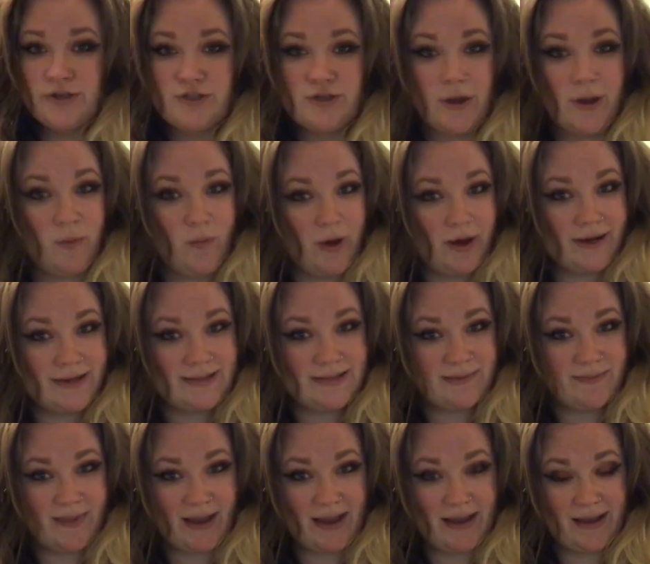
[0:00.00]
So I wanted
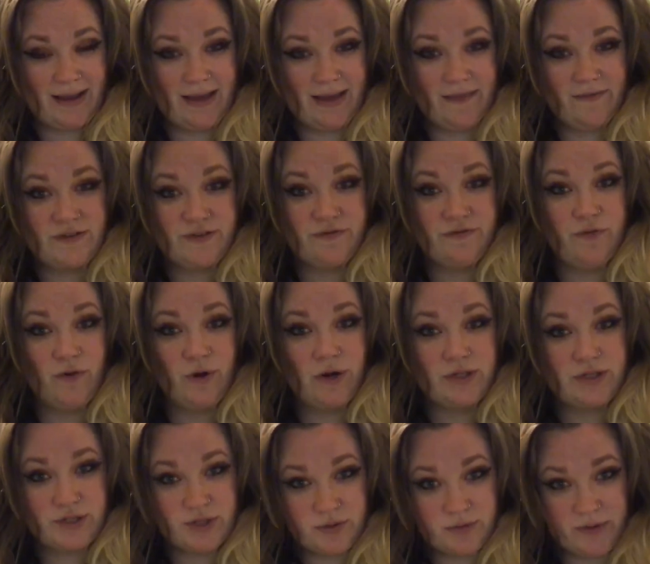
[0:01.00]
to make a gift for
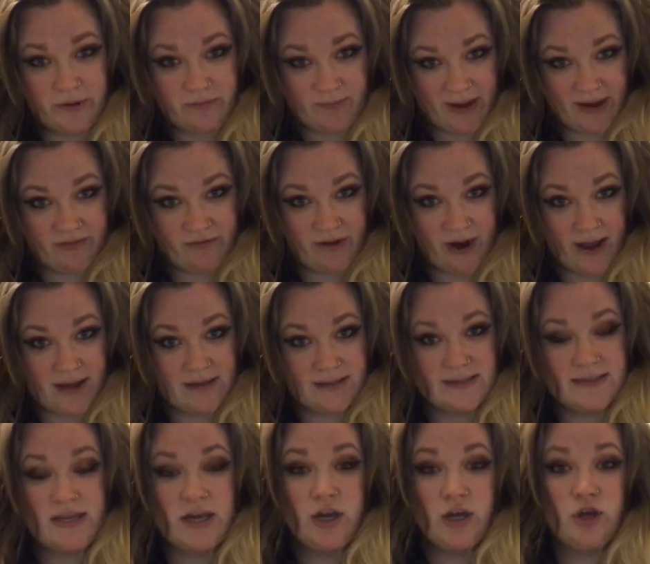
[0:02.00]
two of my
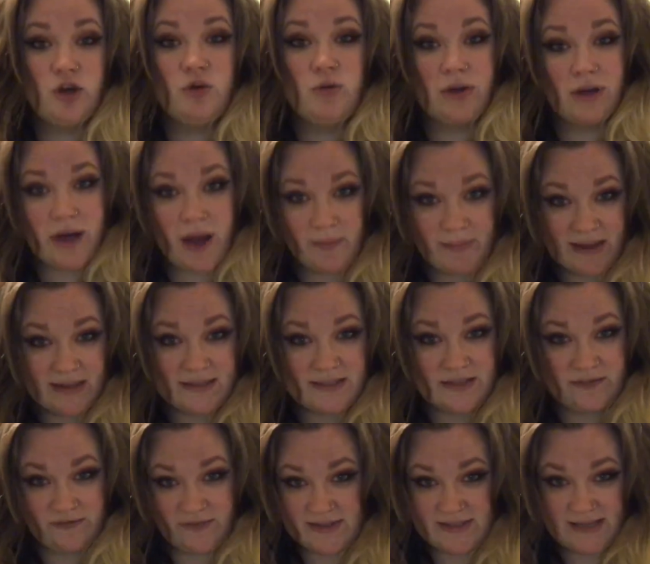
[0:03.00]
friends who were coming
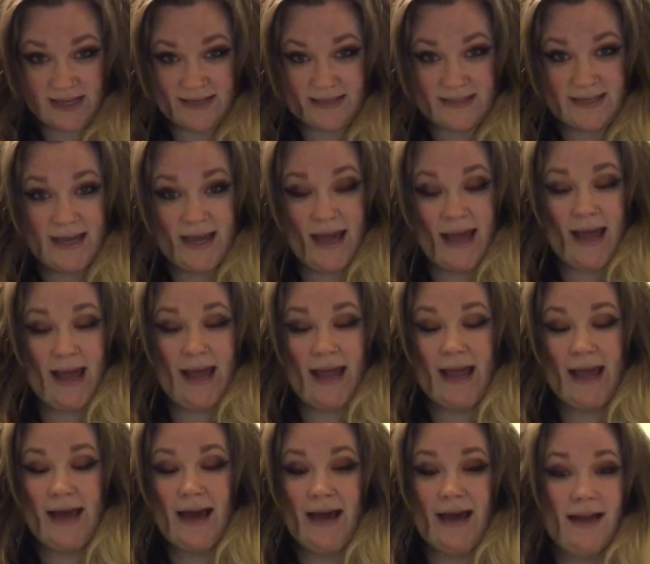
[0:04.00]
to visit,
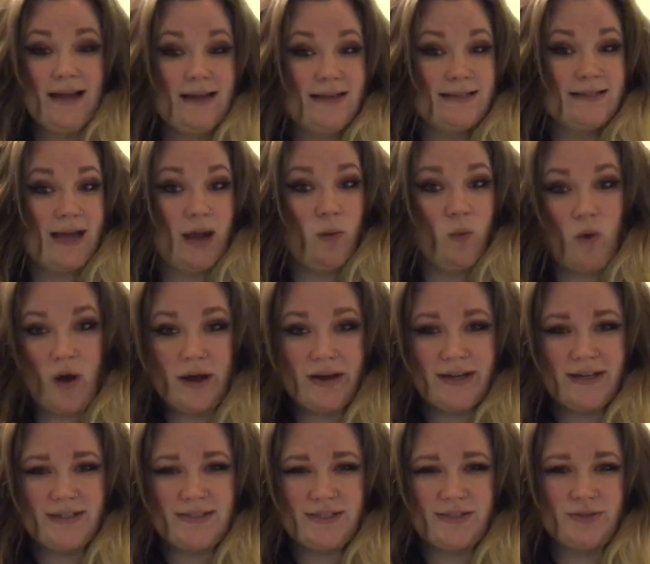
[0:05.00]
and I
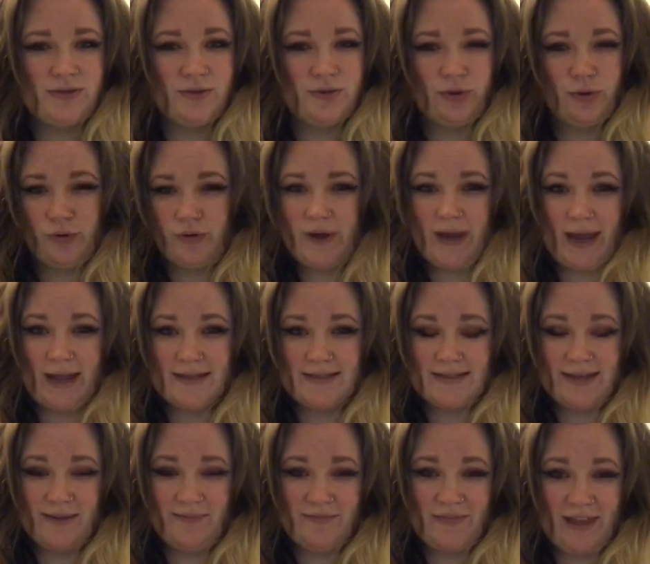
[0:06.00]
wanted to create
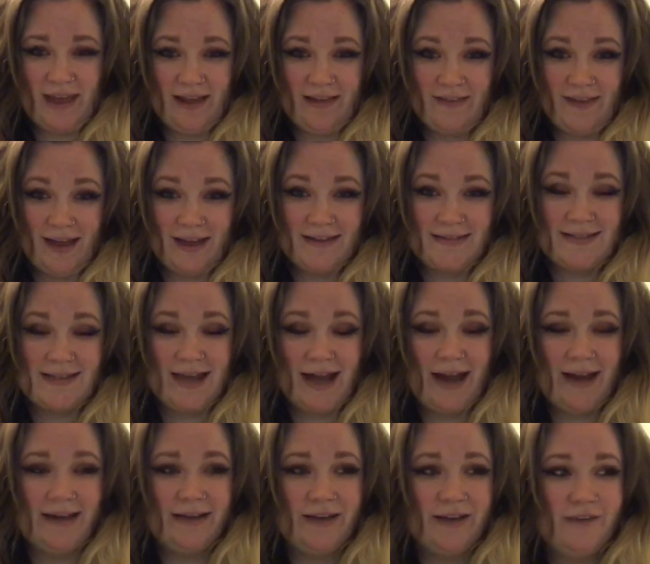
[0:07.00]
something that's
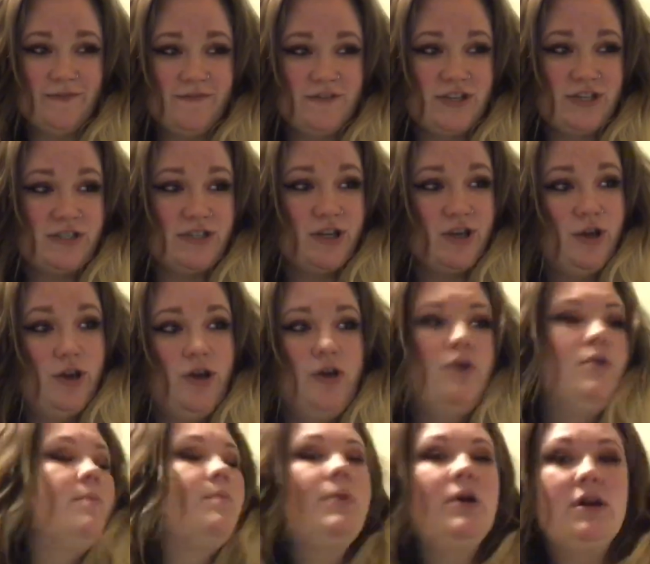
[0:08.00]
kind of just
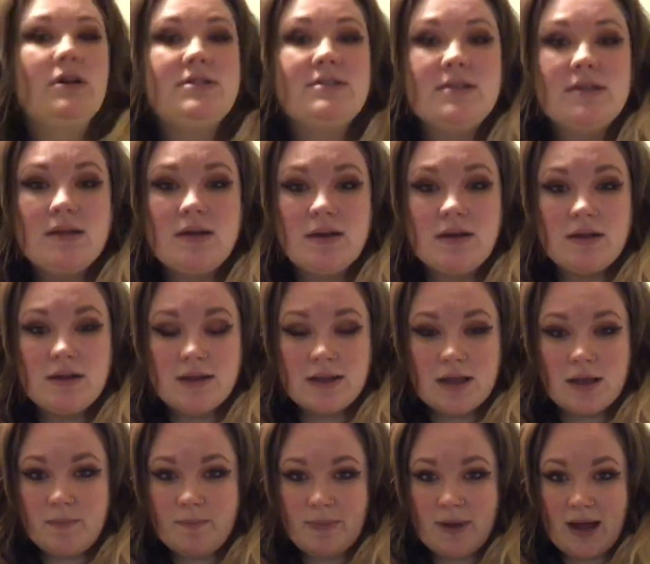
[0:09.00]

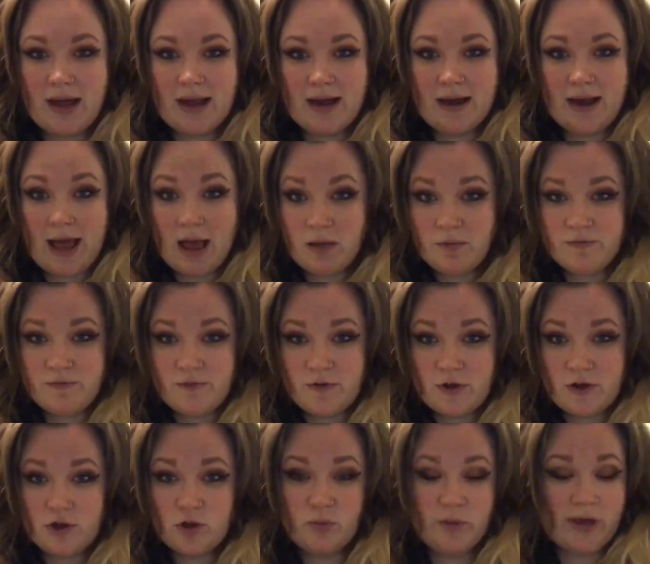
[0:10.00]
personal but
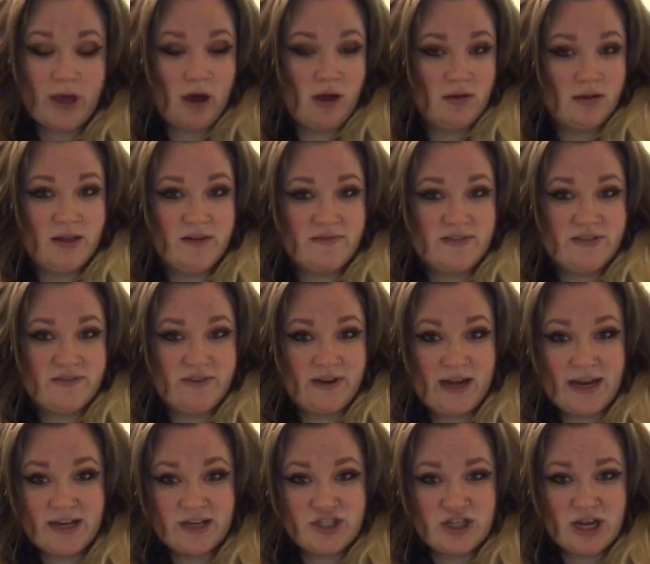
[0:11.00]
helpful. We all love
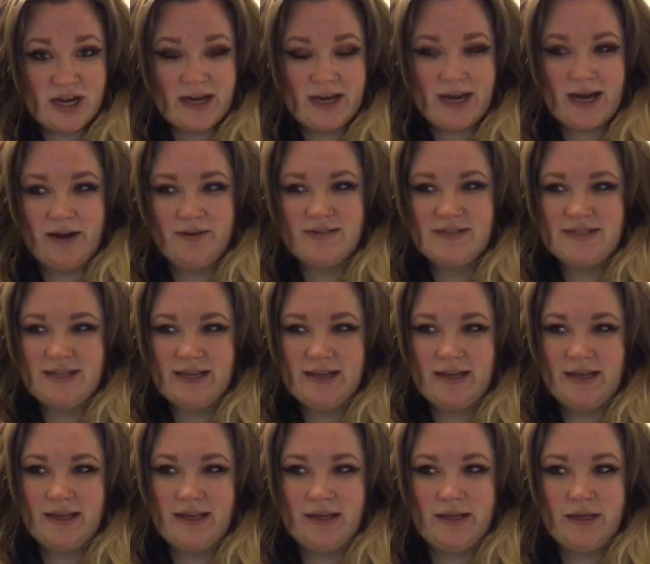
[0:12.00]
divination, and I was
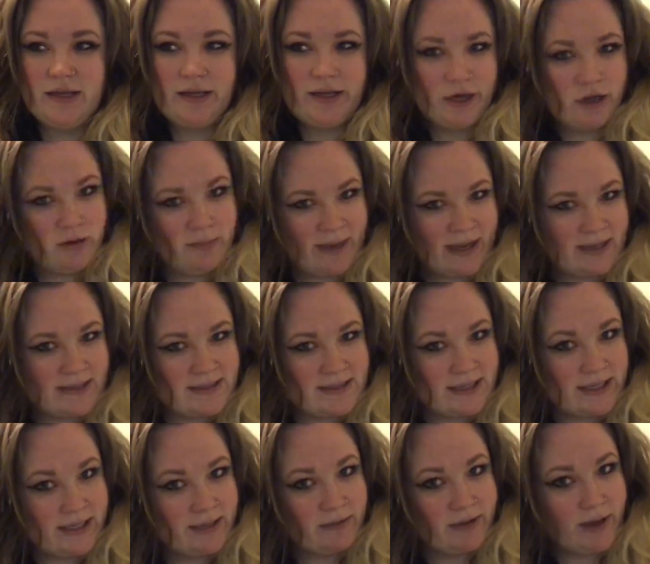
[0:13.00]
thinking
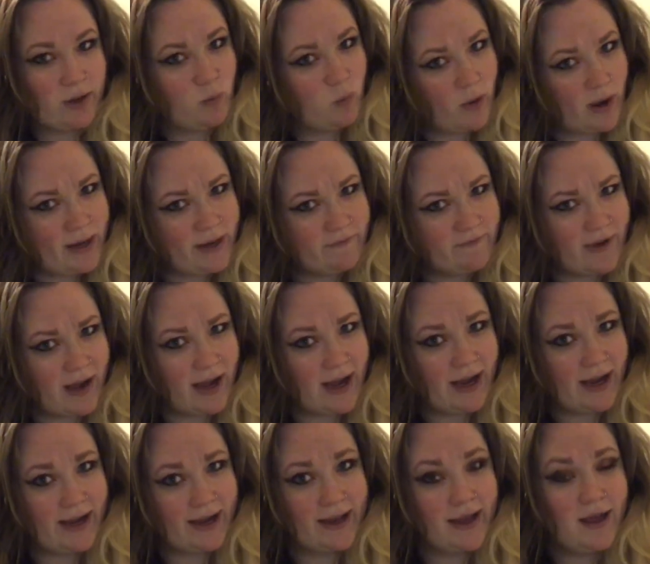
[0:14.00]
clarimancy. Like, what if
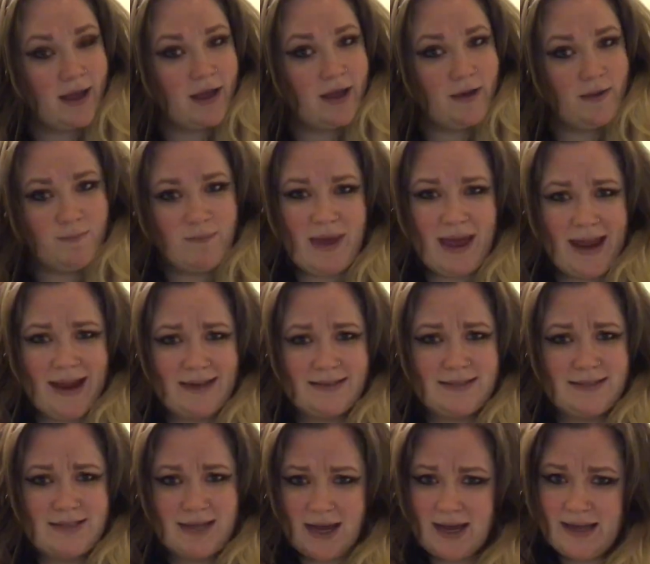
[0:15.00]
I
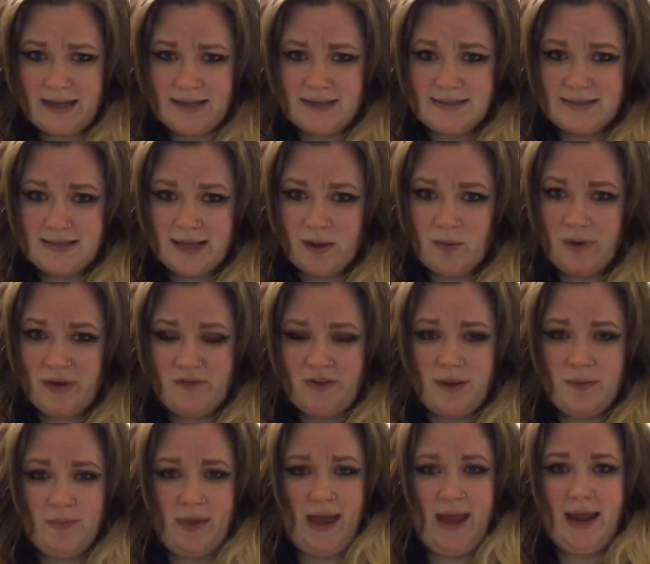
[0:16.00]
made dice? Like, what if
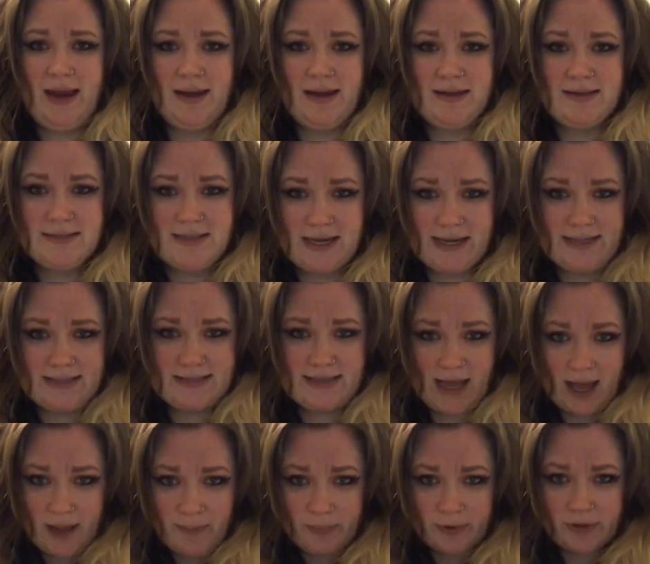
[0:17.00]
I painted dice
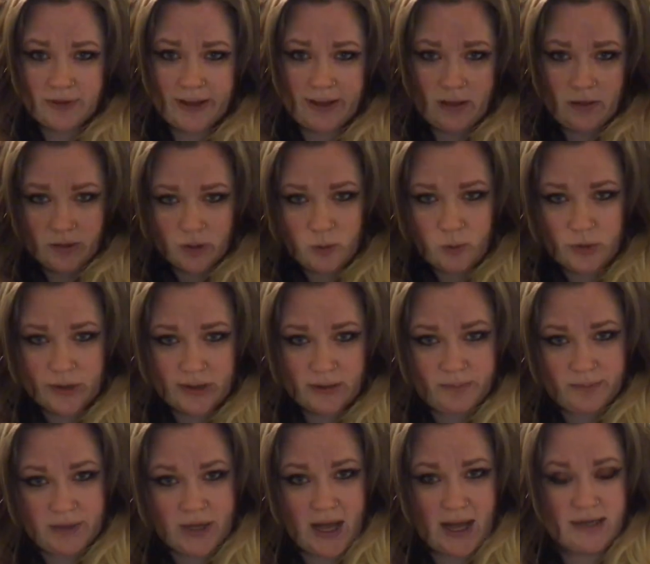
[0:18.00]
up, or like little
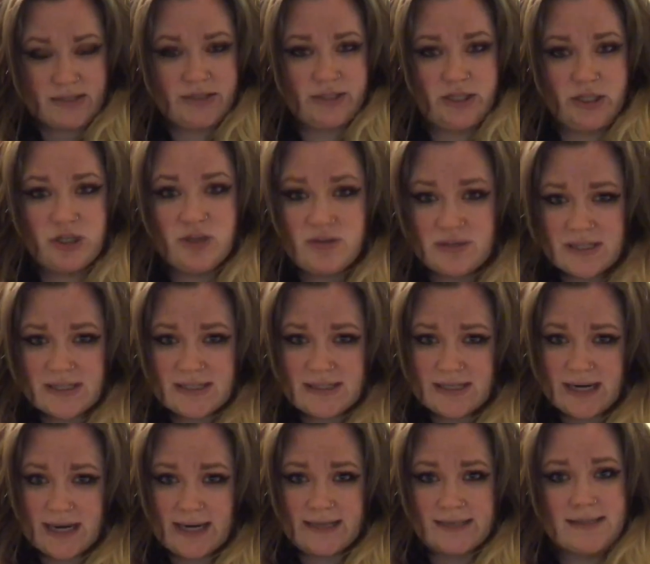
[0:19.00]
wooden blocks to use as
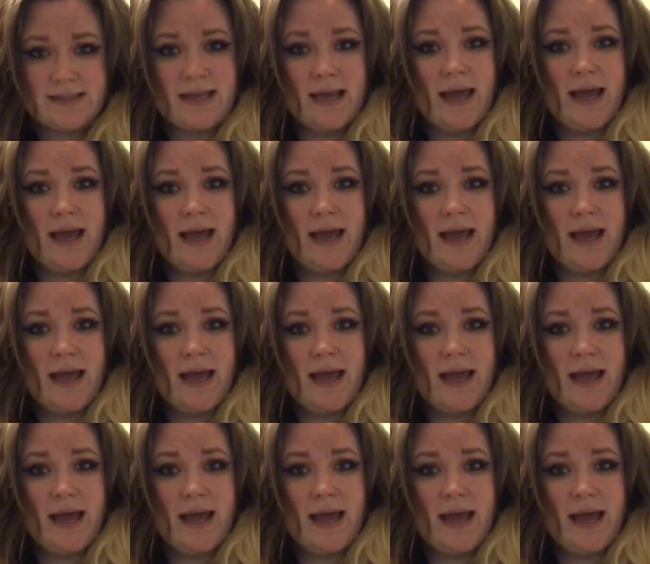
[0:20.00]
dice,